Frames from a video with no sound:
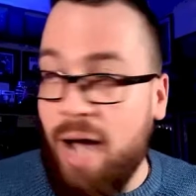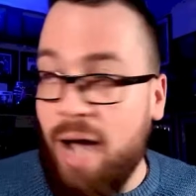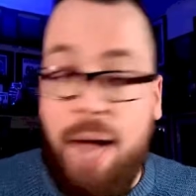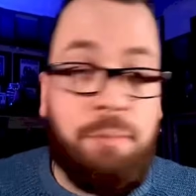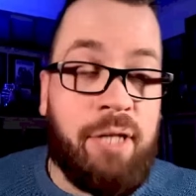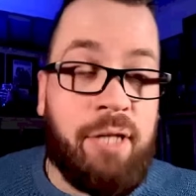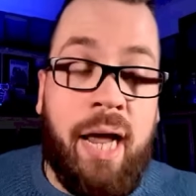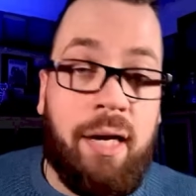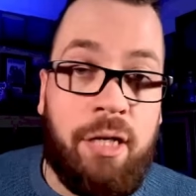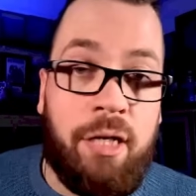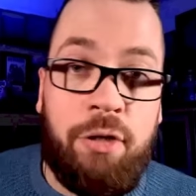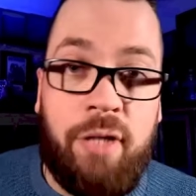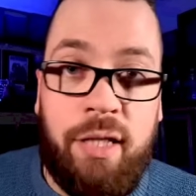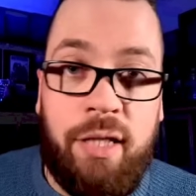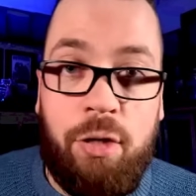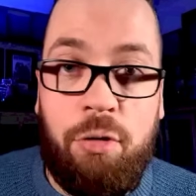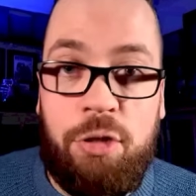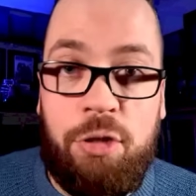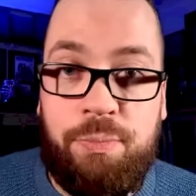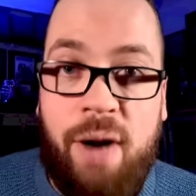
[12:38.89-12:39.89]
And I'm telling you
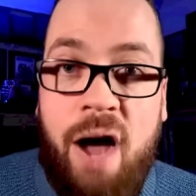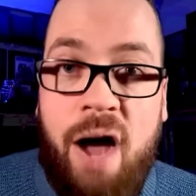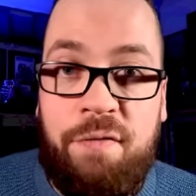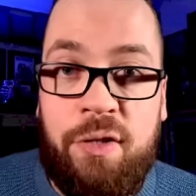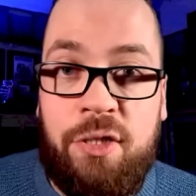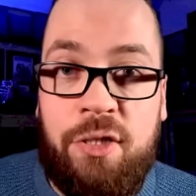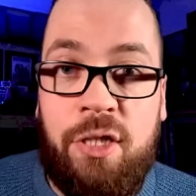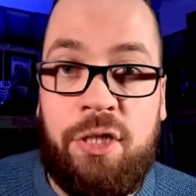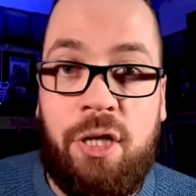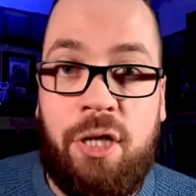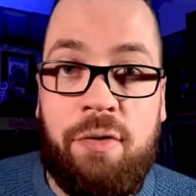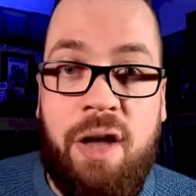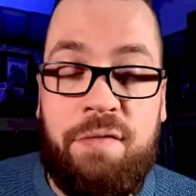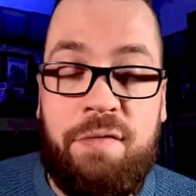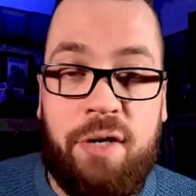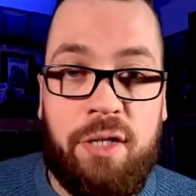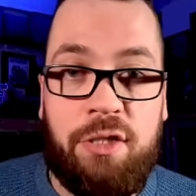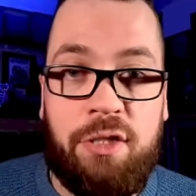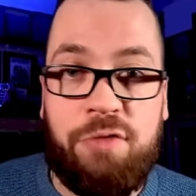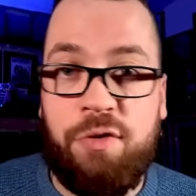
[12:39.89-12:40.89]
that those prophecies are
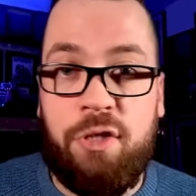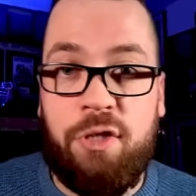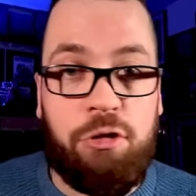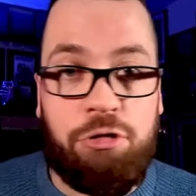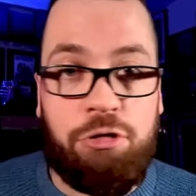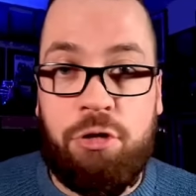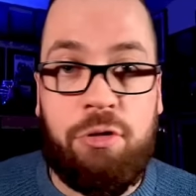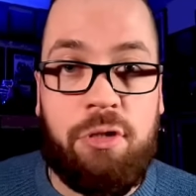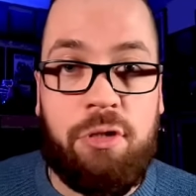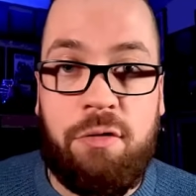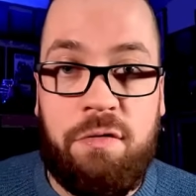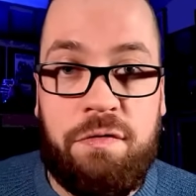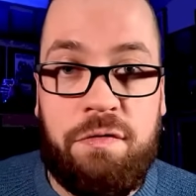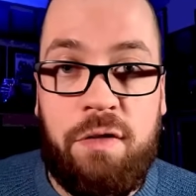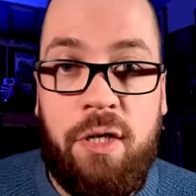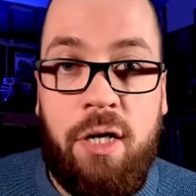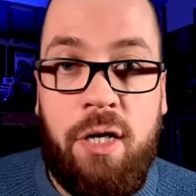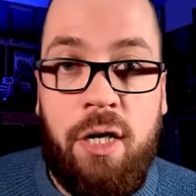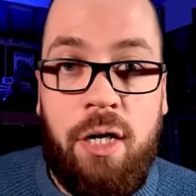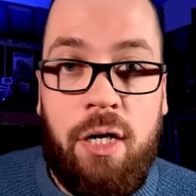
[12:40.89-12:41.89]
evidence for the truth
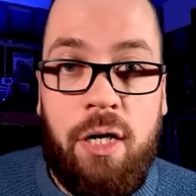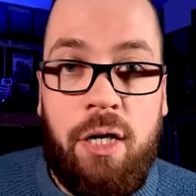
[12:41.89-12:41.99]
of